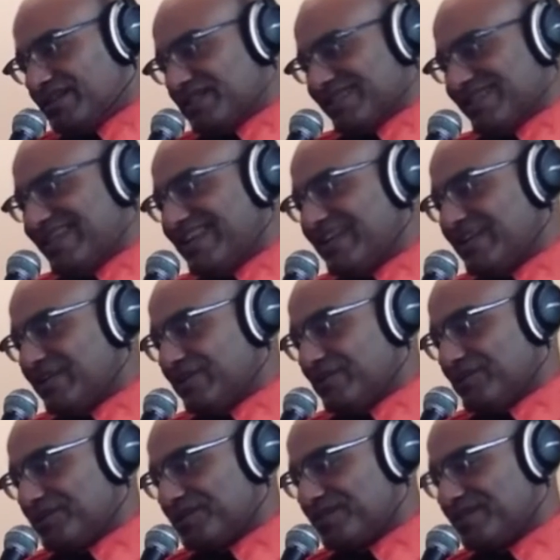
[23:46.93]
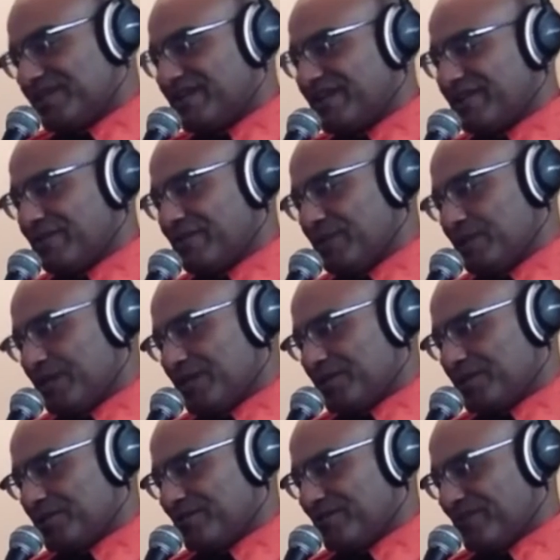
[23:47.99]
Leaning close, Kenobi
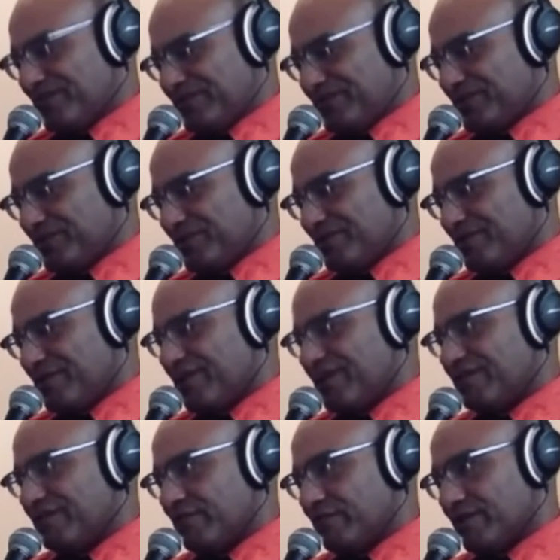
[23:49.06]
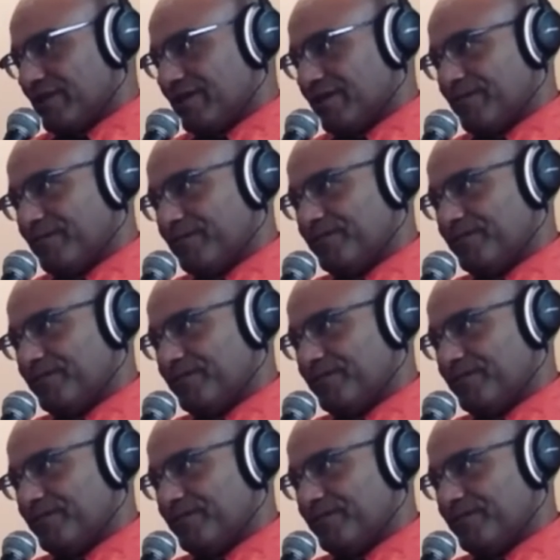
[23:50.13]
gestured toward the far end of the bar.